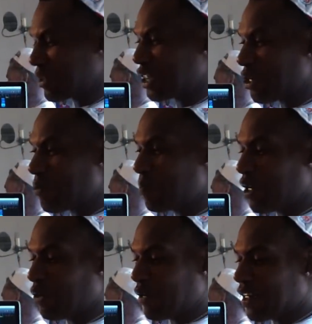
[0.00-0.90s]
still
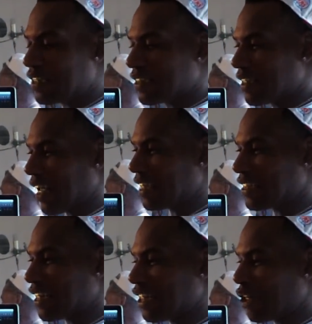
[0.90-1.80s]
building. It's to the
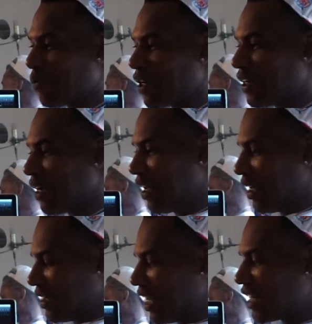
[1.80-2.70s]
extent that when
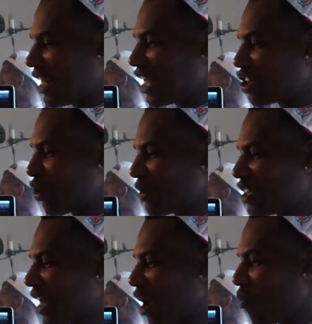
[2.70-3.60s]
they catch on
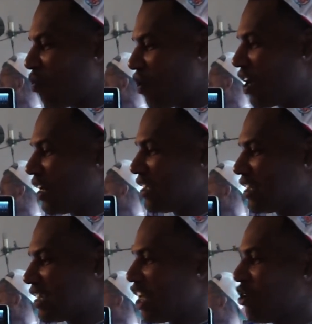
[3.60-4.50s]
to that one
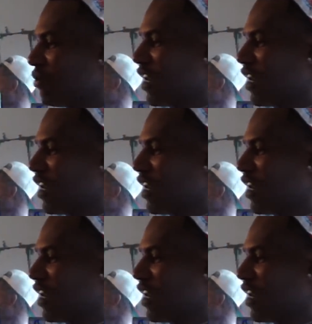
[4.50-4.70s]
single